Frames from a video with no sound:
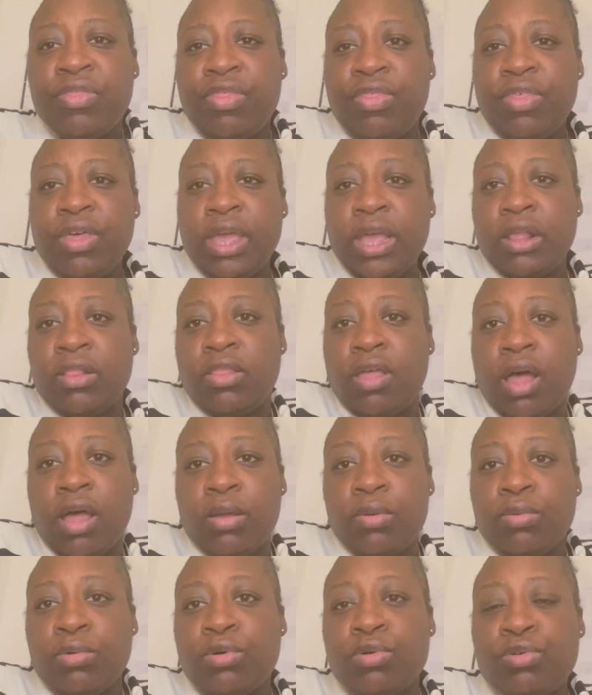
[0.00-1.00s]
thing that
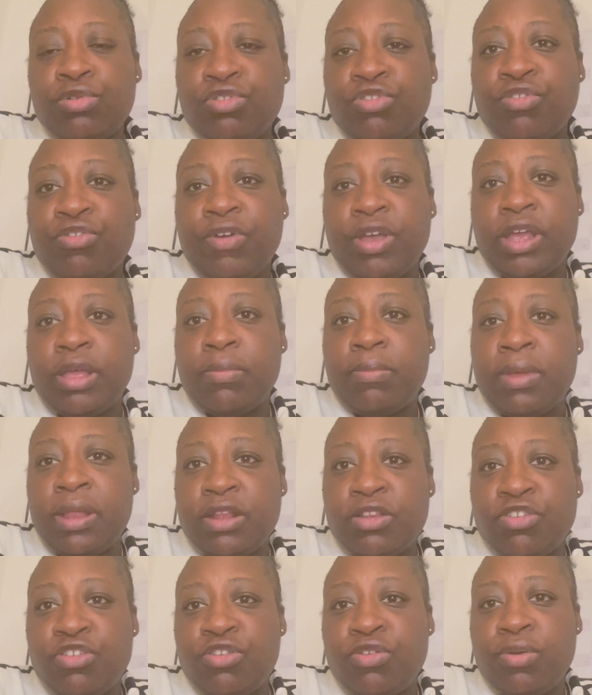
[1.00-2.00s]
I will also
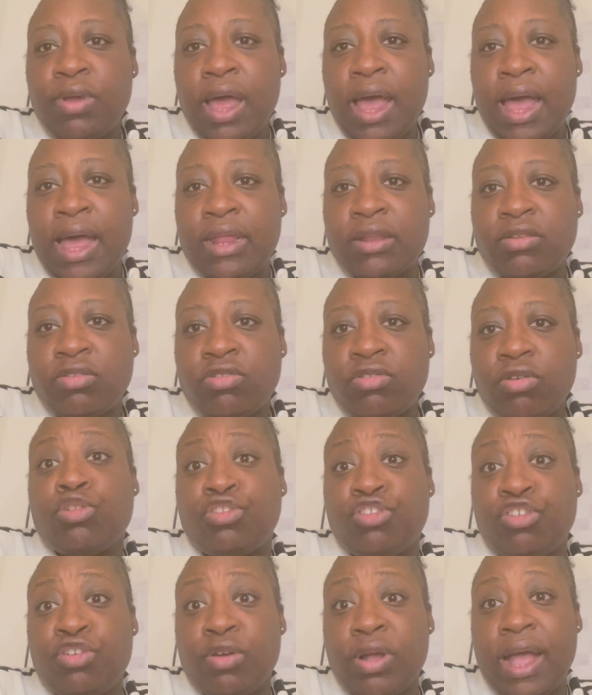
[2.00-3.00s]
recommend you add
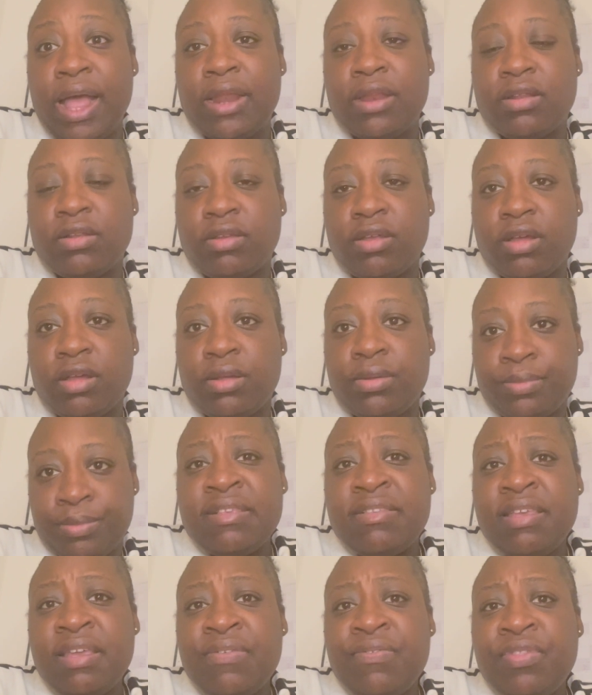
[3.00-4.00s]
onto your calendar
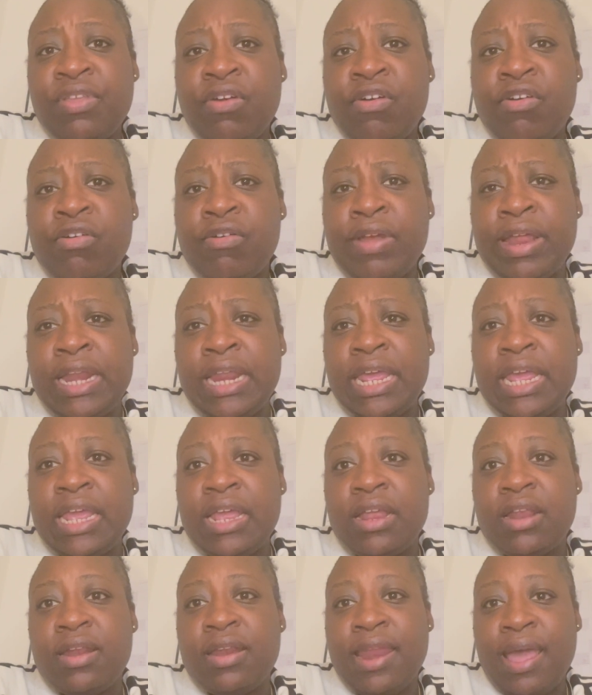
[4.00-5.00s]
is if there are
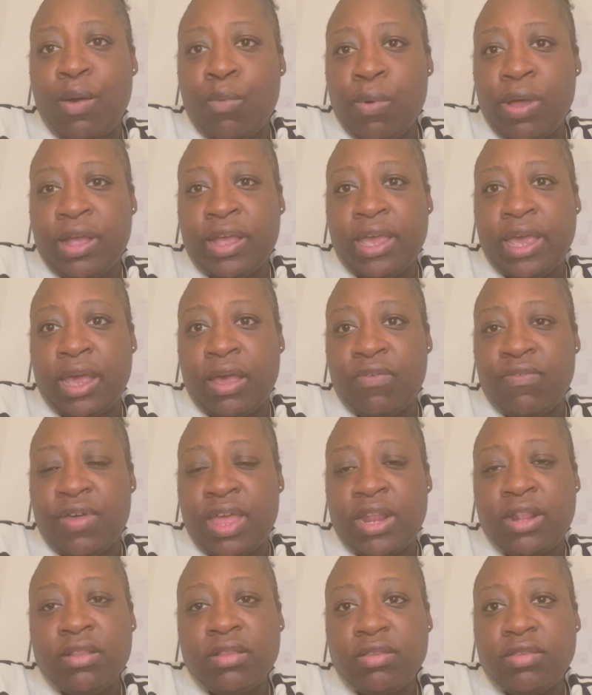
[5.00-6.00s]
any networking
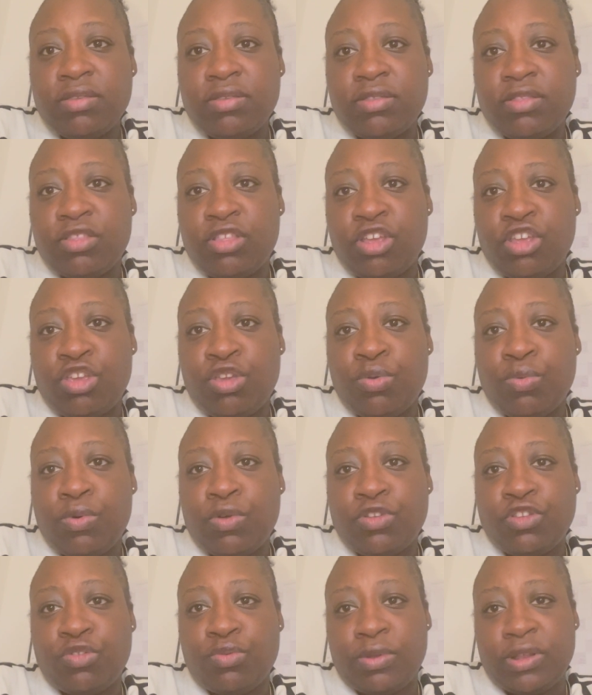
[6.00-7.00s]
events that you
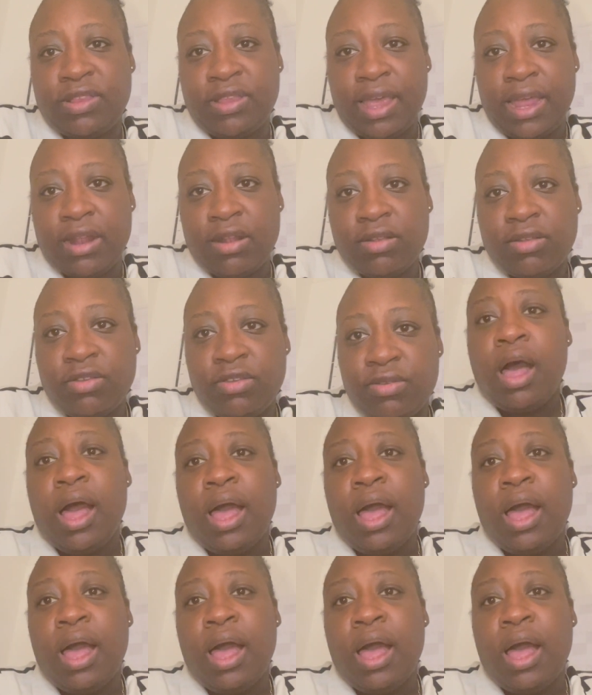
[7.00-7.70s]
want to attend,